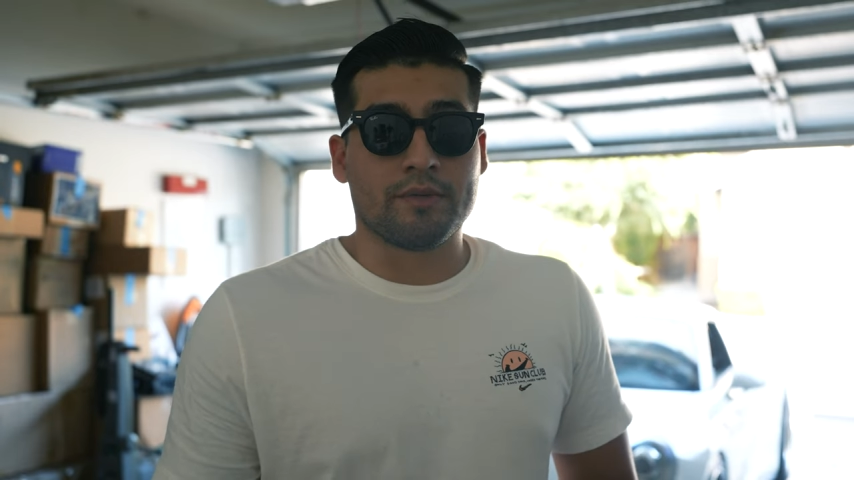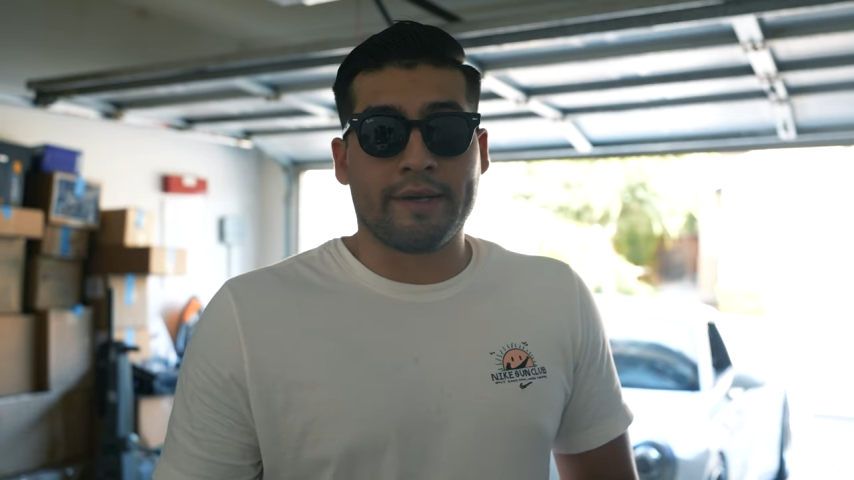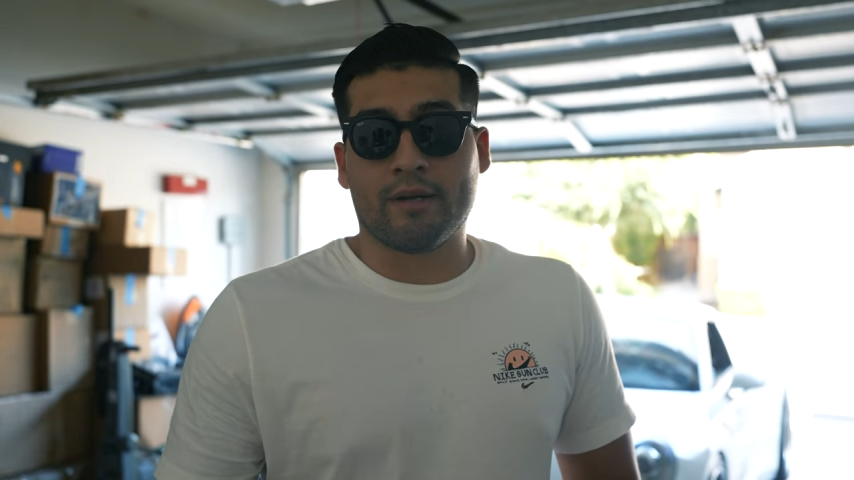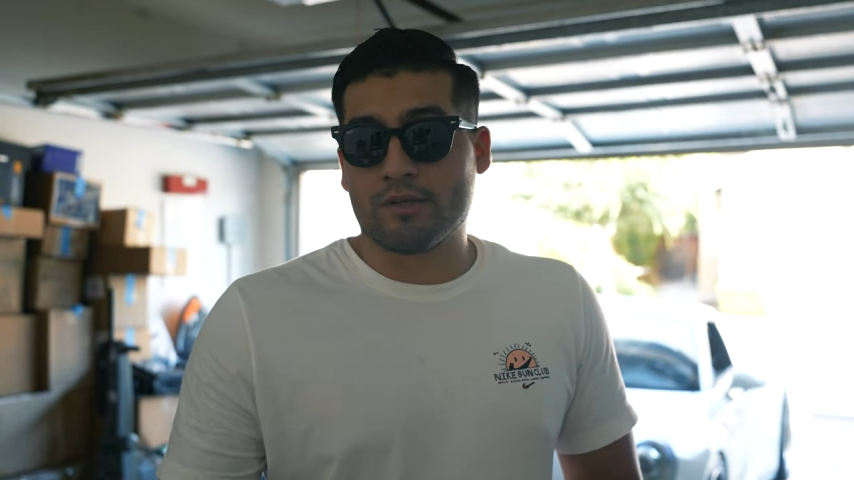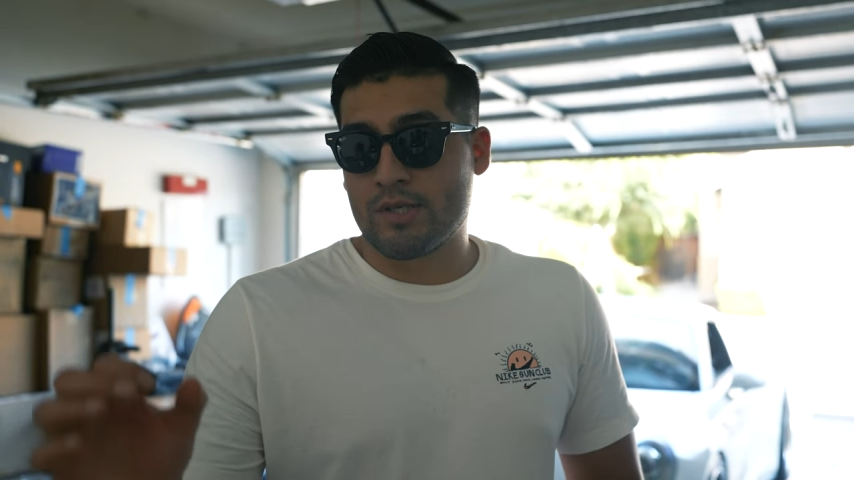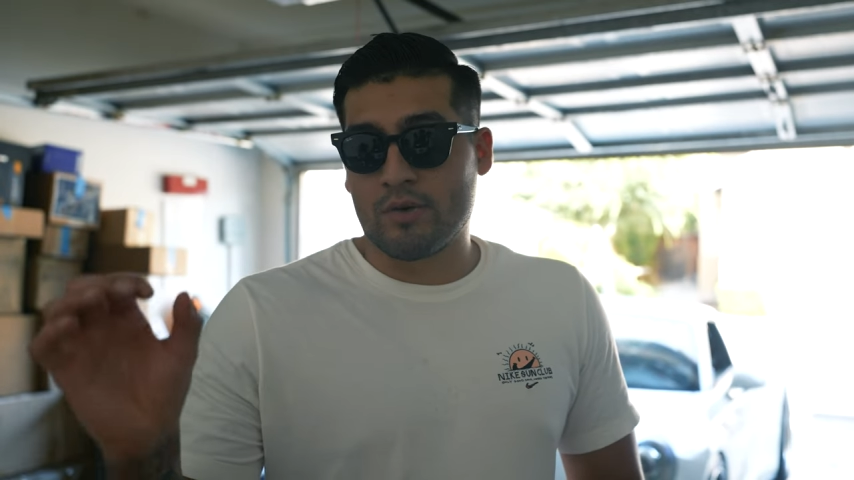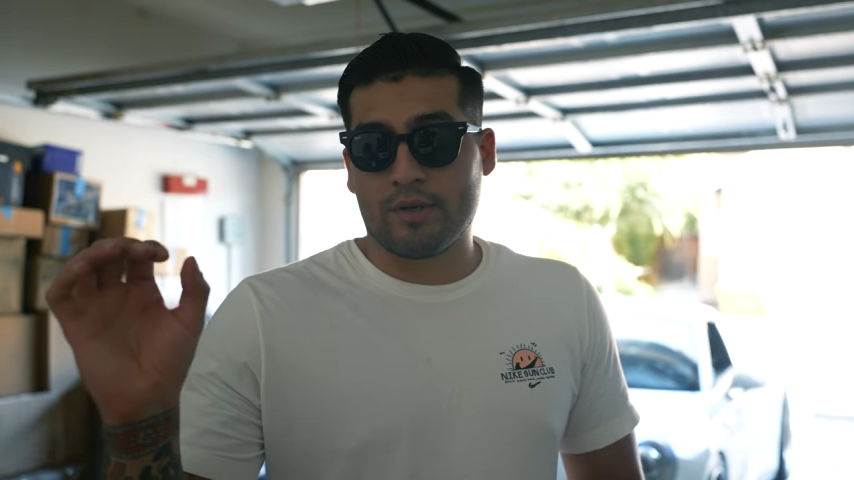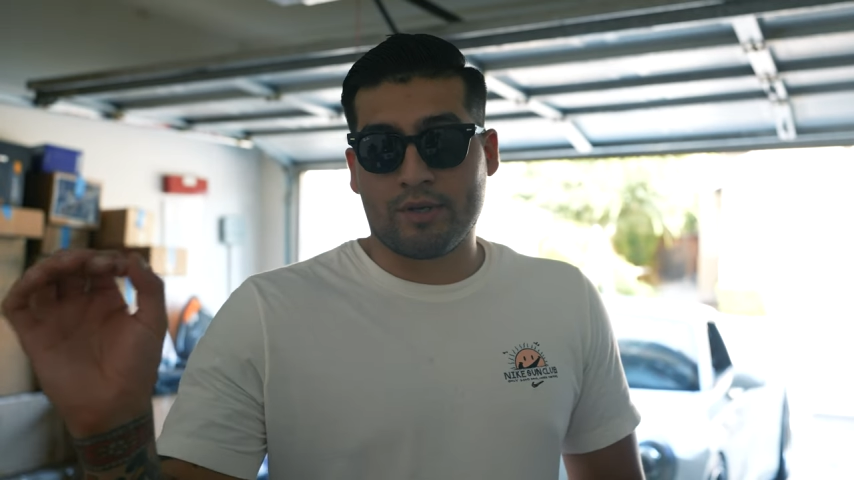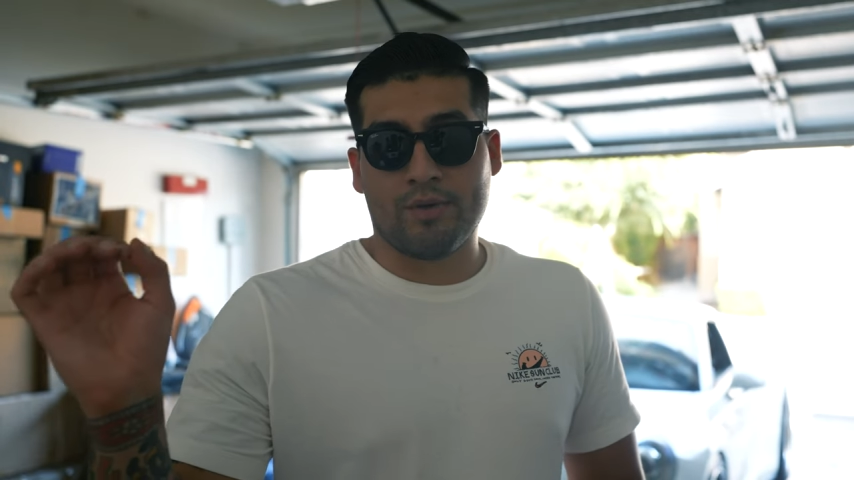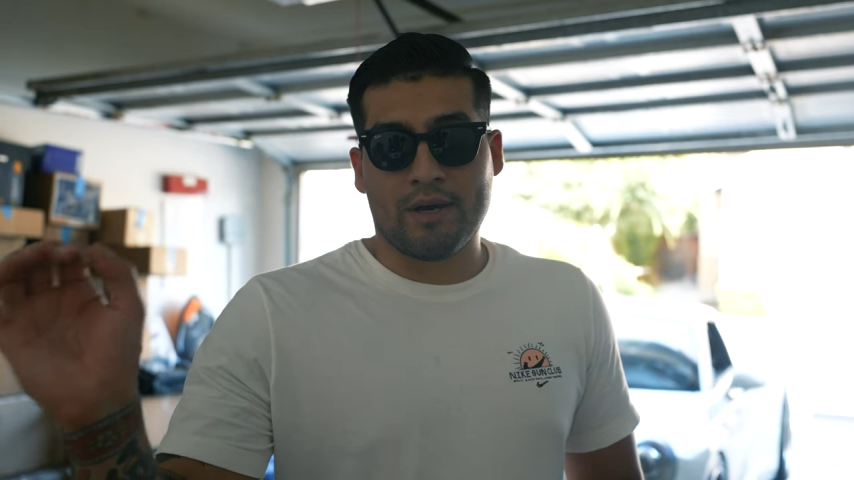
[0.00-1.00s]
and
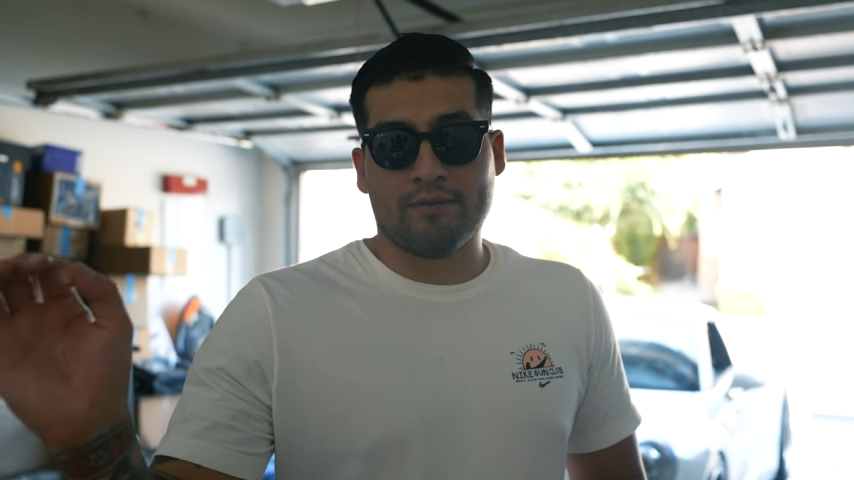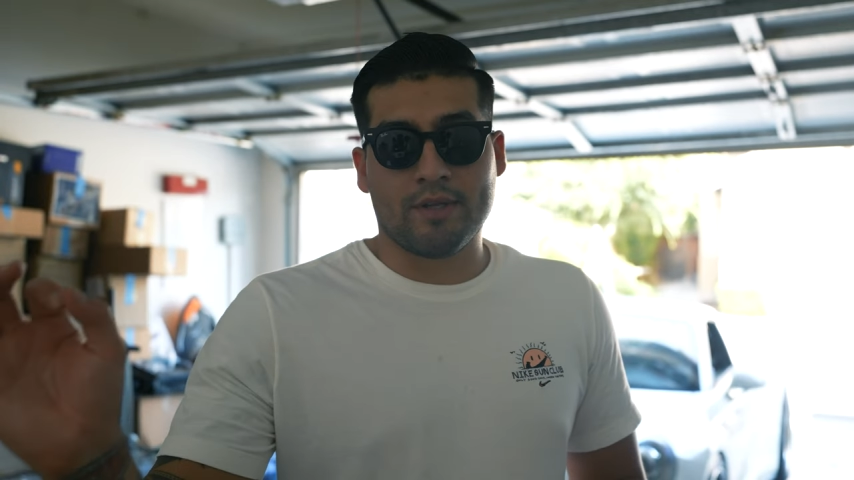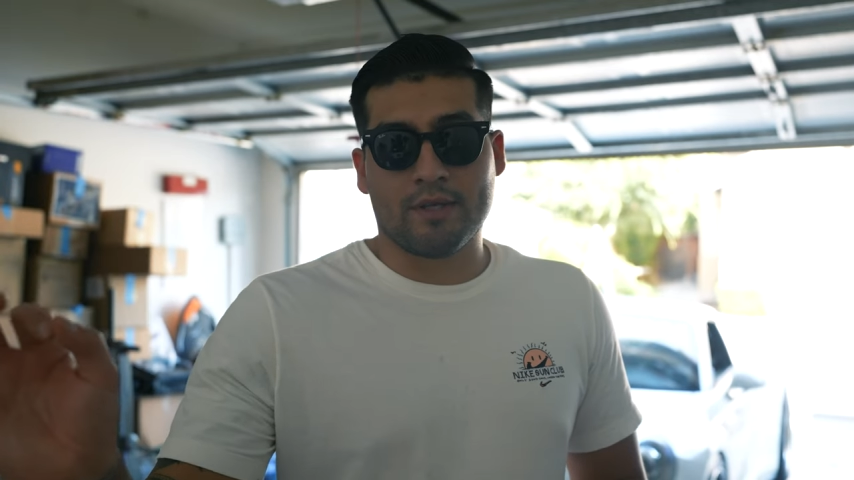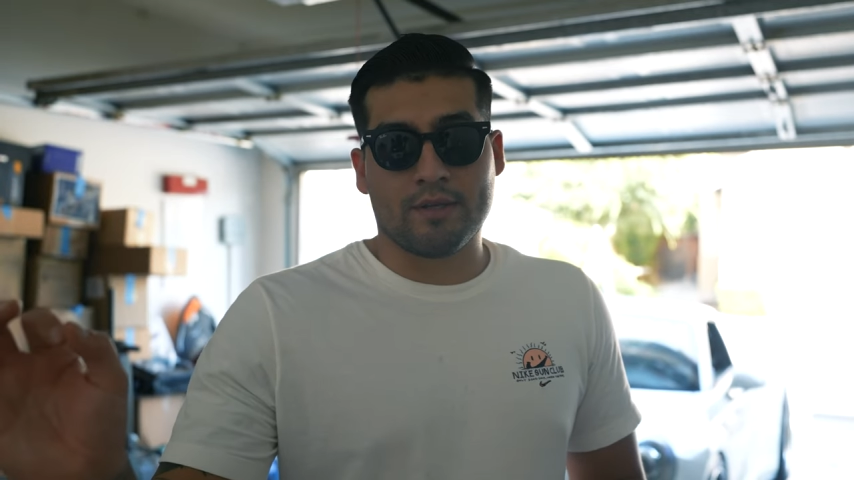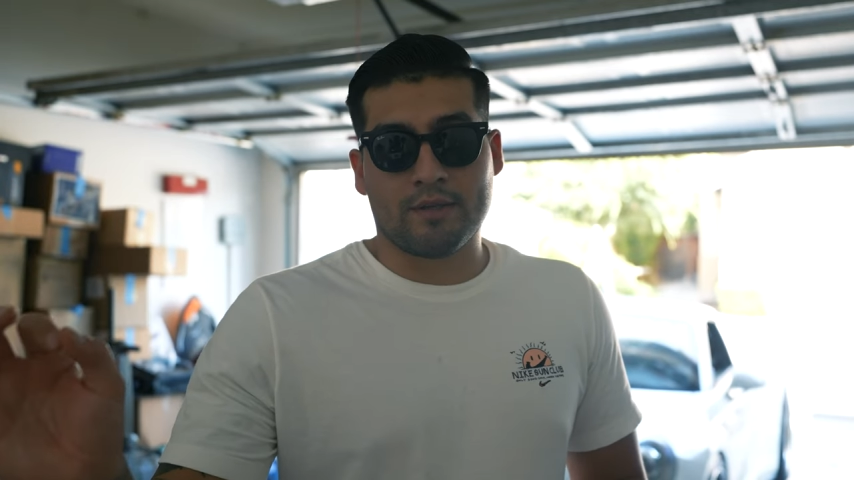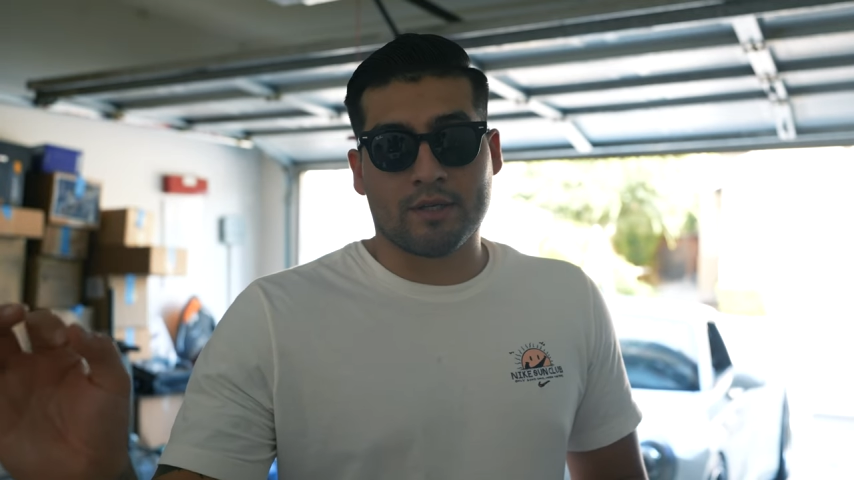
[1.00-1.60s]
also you have the